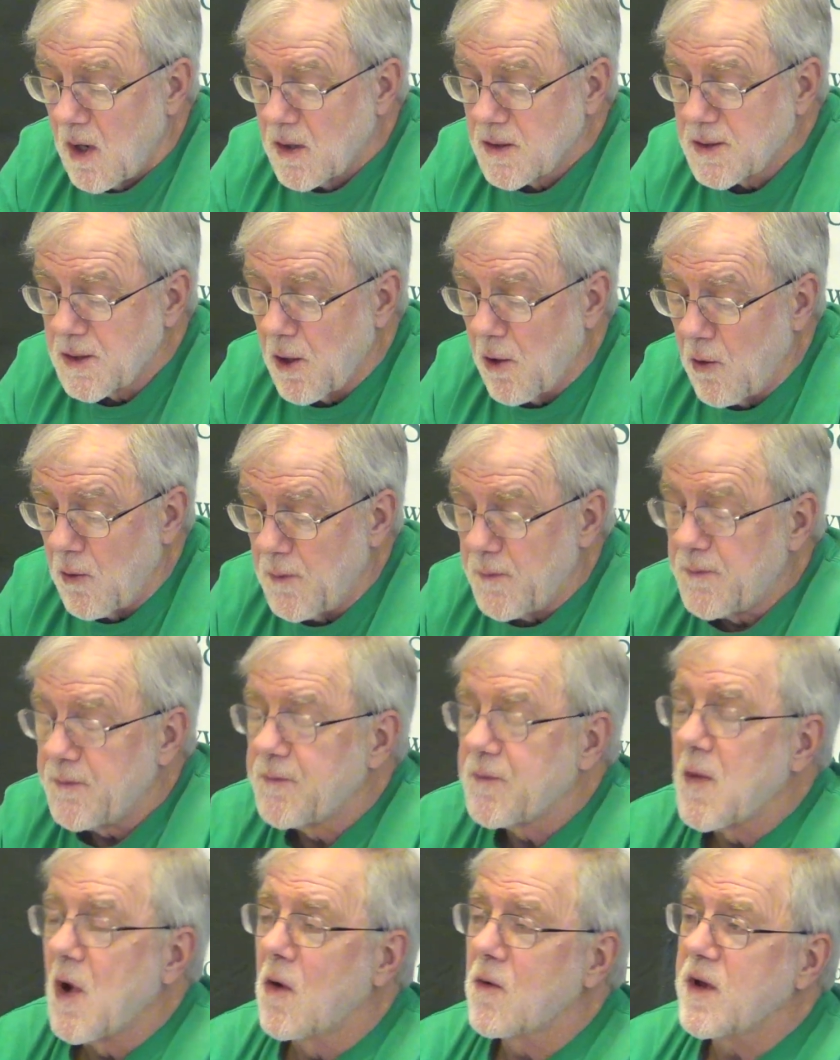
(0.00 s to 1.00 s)
so
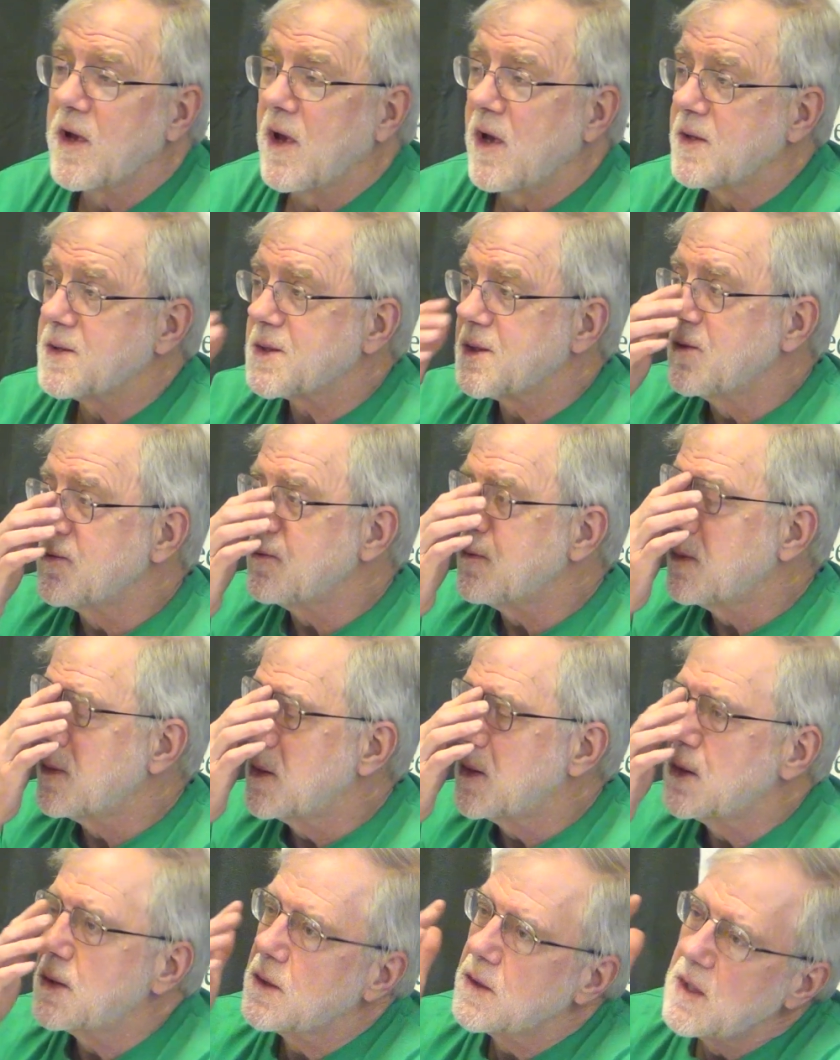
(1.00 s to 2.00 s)

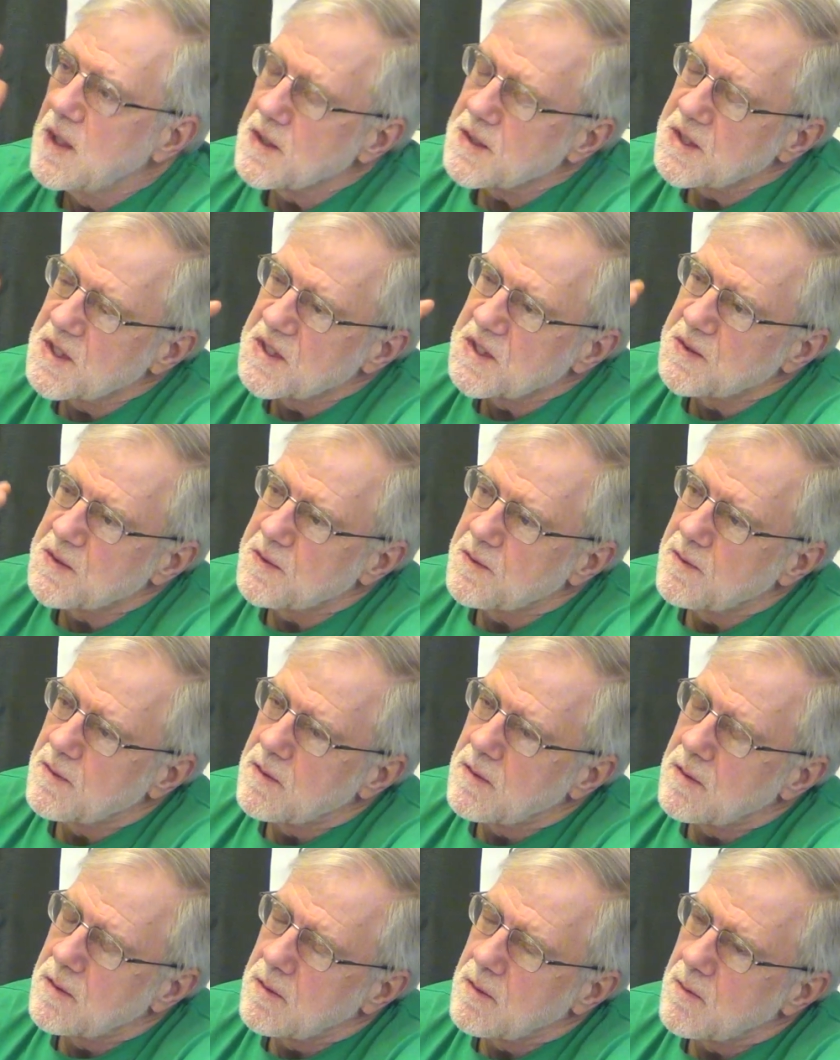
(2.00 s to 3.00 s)
this is
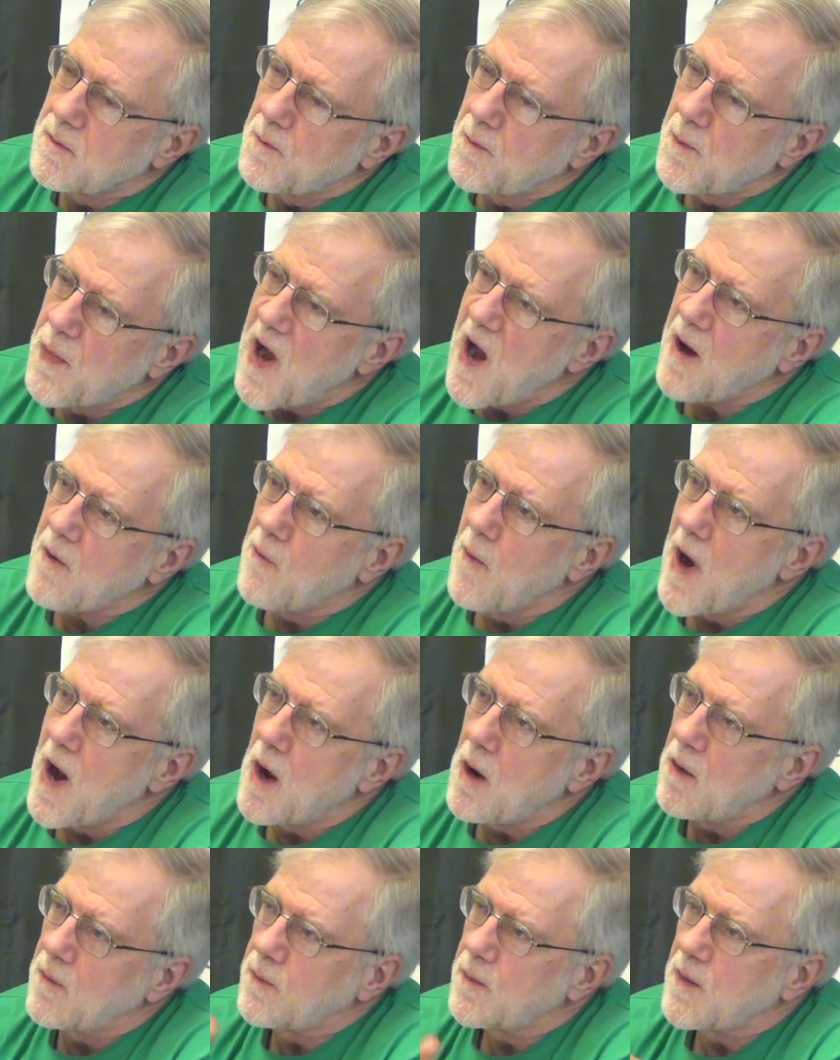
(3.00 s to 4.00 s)

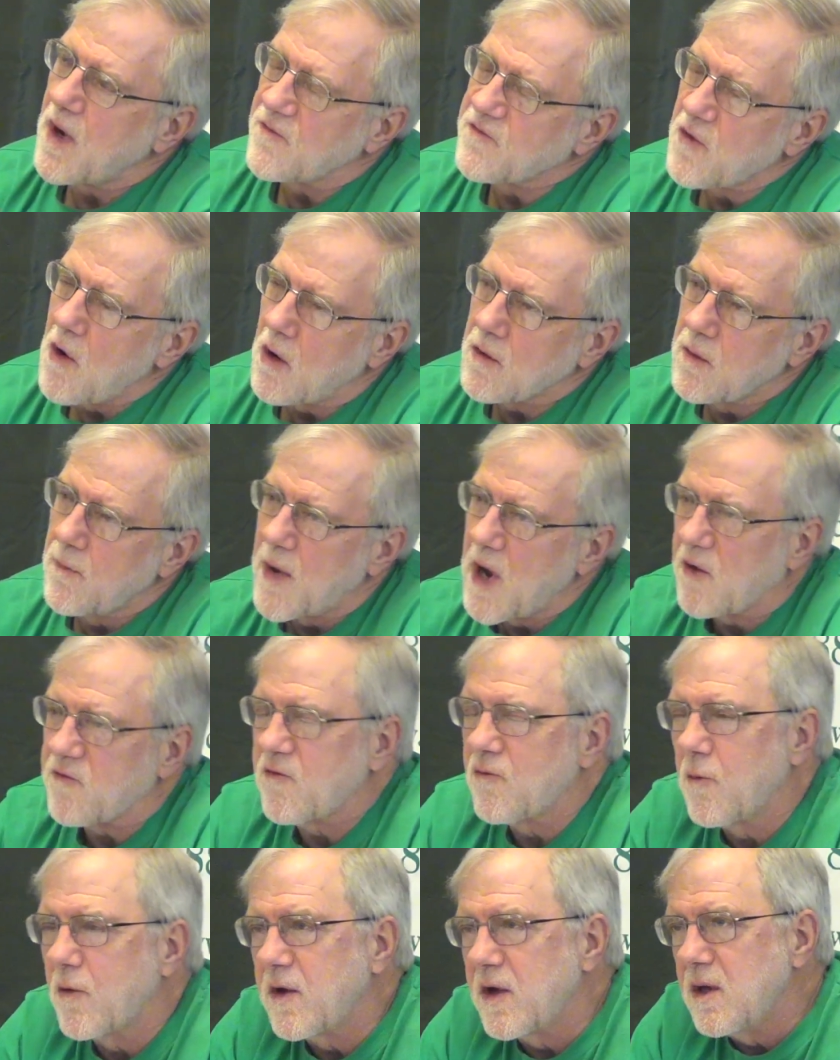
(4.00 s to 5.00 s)
background. I talked
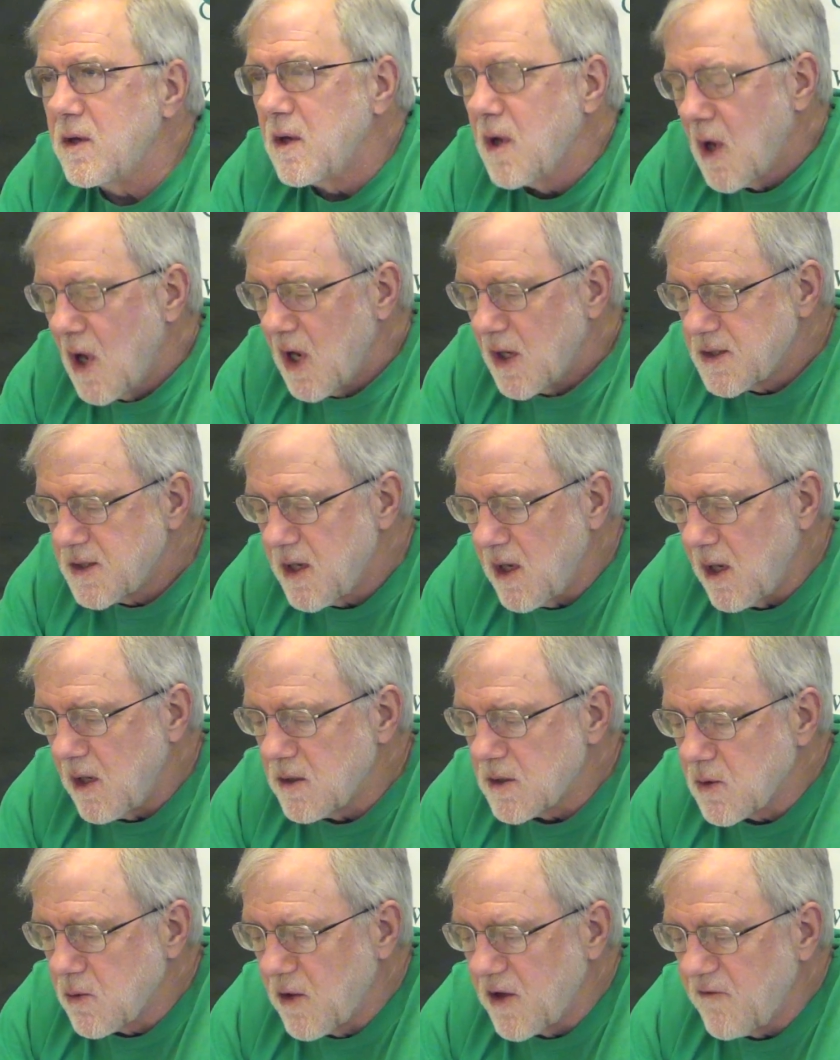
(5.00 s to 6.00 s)
about 2010
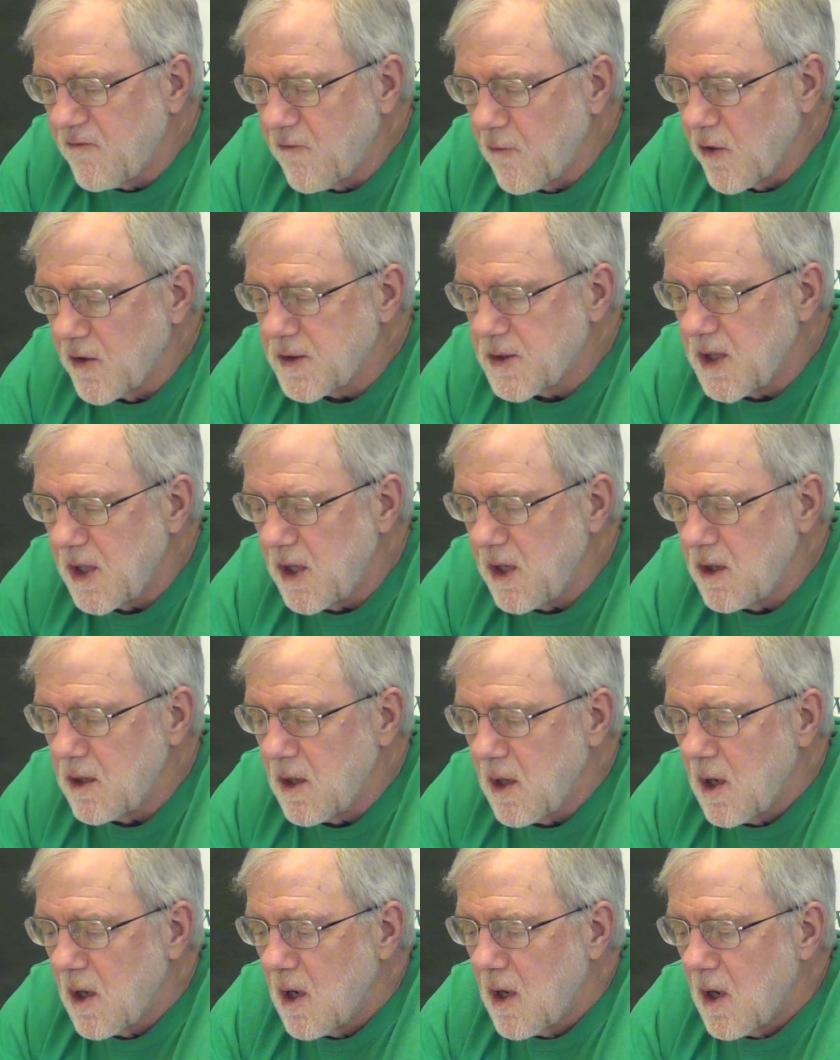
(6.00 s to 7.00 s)
and 2014,
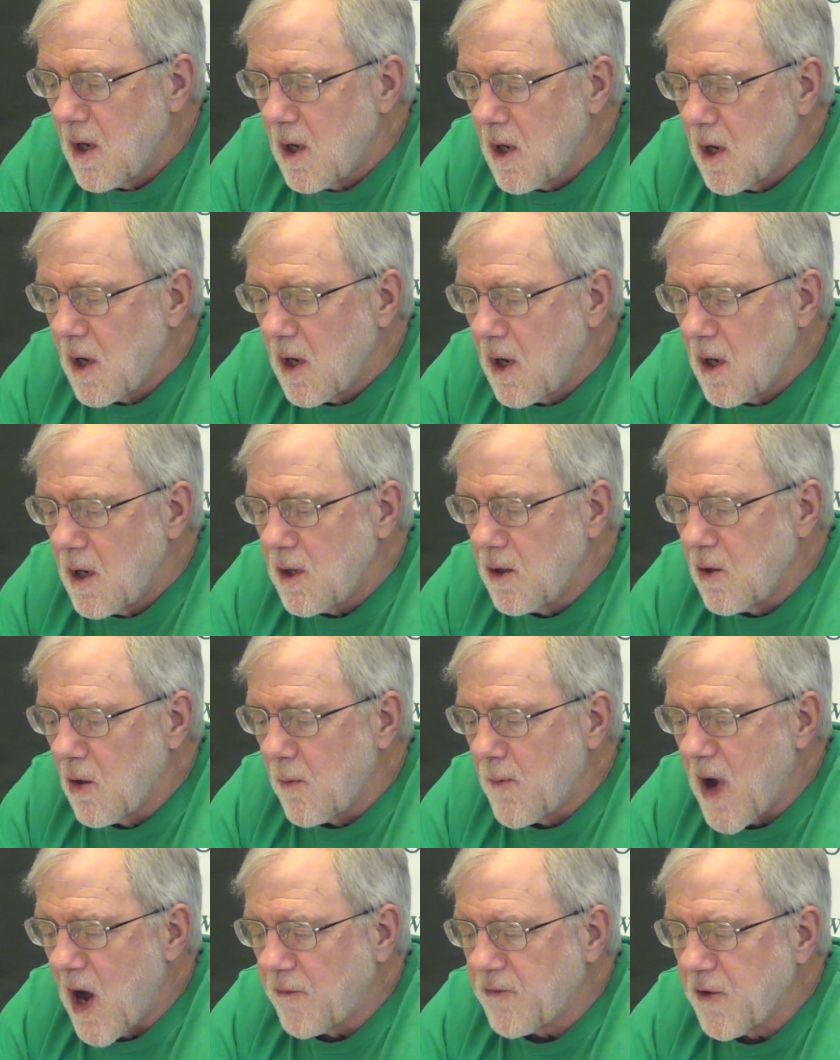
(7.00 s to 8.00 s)

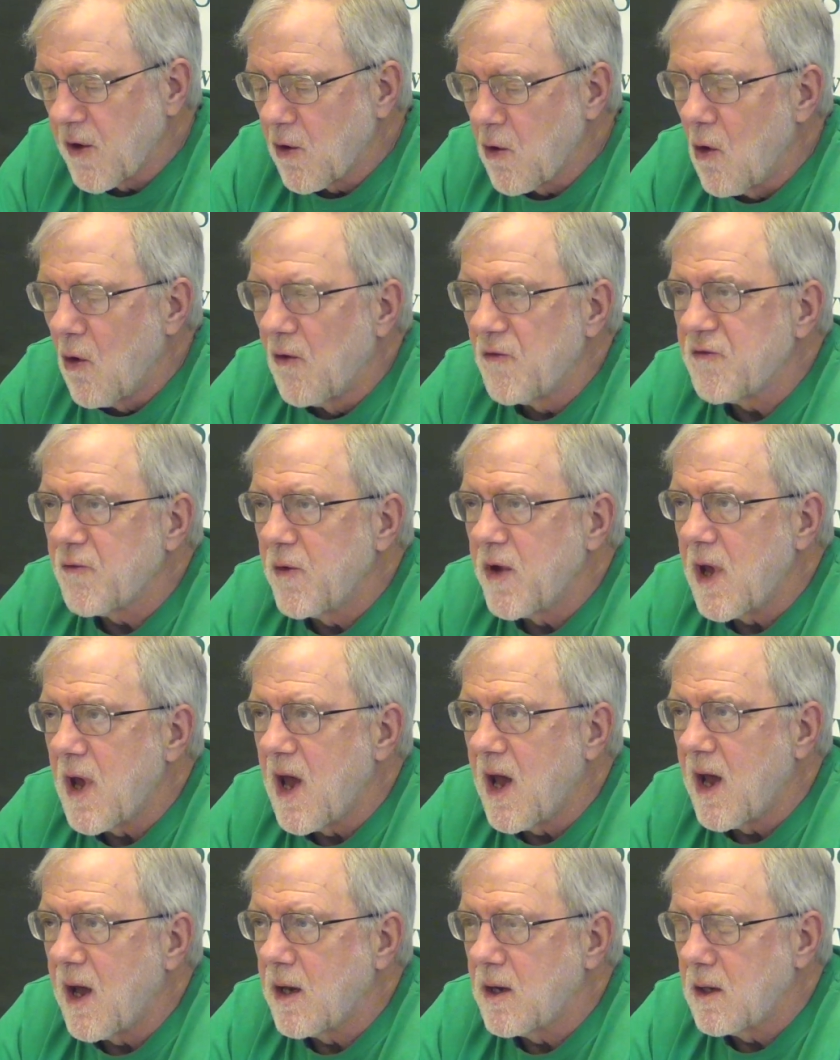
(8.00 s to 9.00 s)
about the goals we
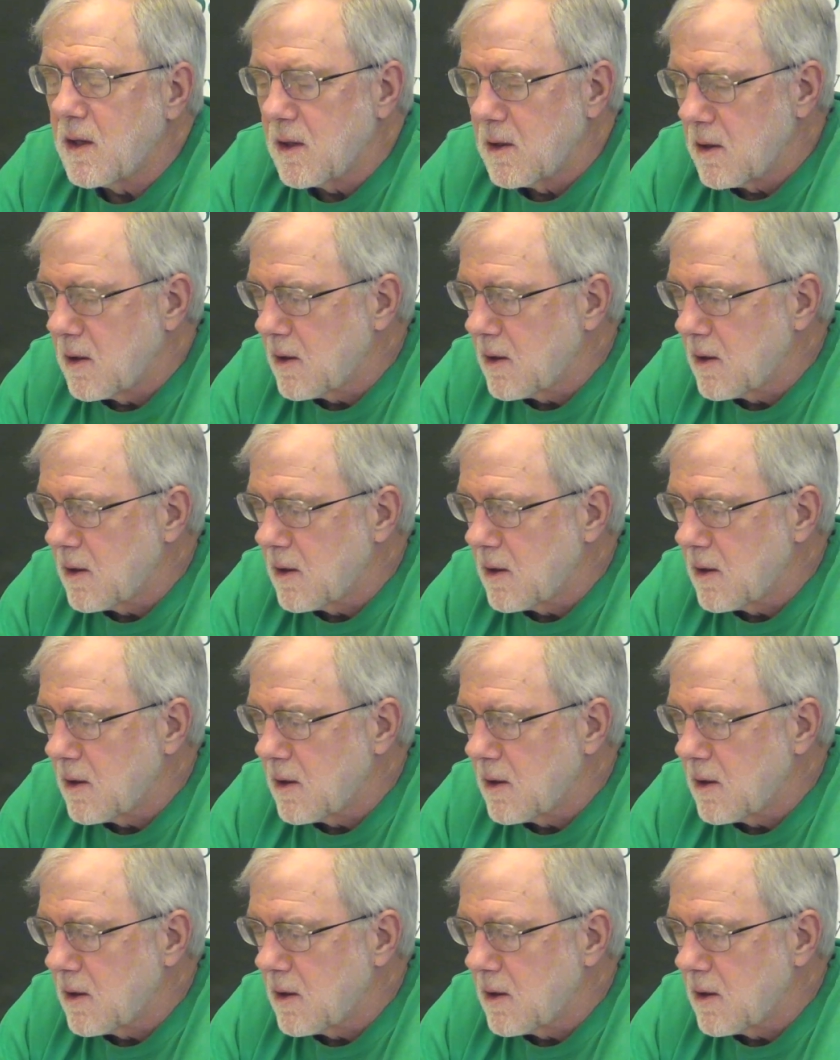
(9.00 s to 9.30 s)
had.